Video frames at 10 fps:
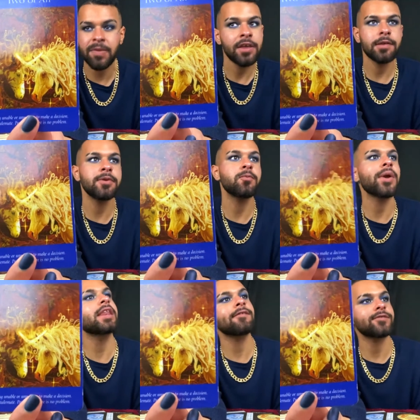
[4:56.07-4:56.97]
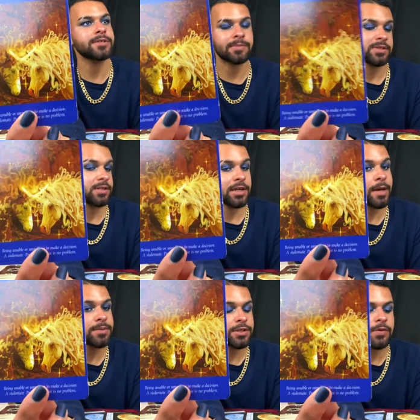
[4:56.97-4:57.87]
You've been waiting for something to
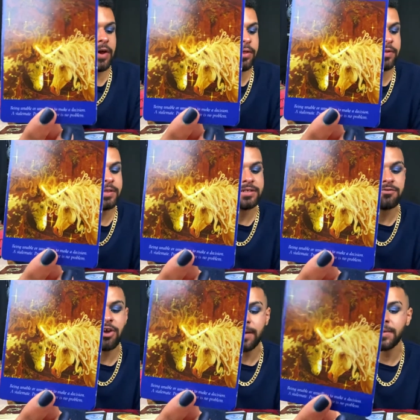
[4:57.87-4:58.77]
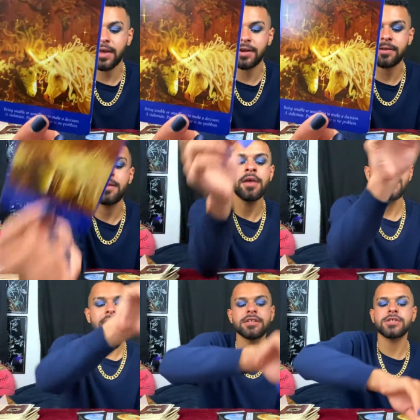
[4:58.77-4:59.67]
come to you rather than to grabbing at it.
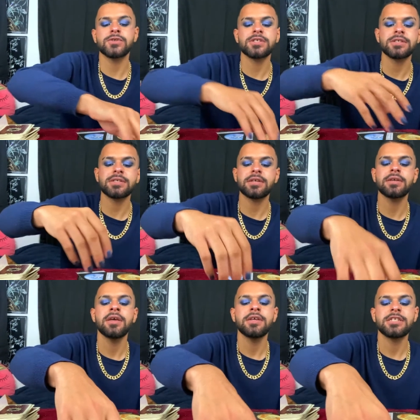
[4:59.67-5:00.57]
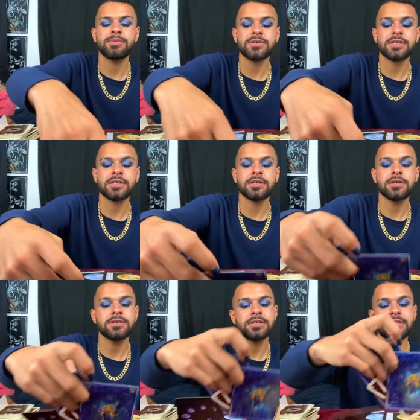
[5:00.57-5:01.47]
And so it's just like, Spirit's letting you know,
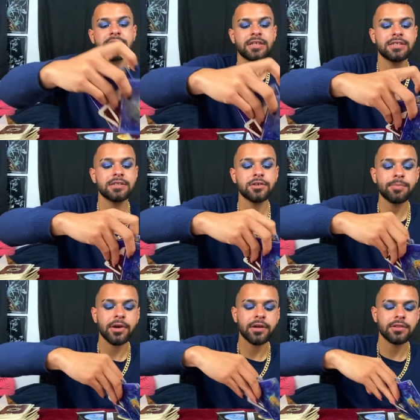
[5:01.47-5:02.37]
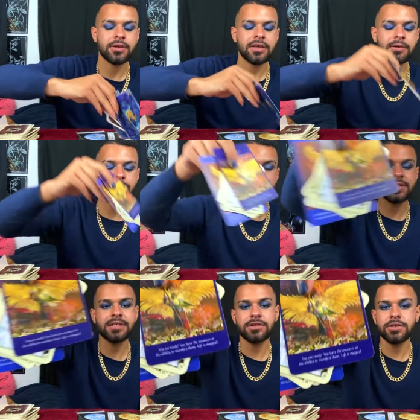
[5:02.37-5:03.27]
it's just like they did their part. They put
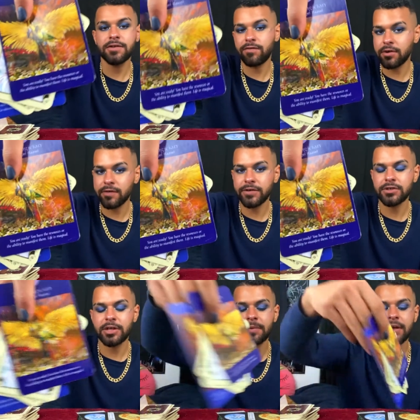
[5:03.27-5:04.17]
this energy forward for you, Gemini.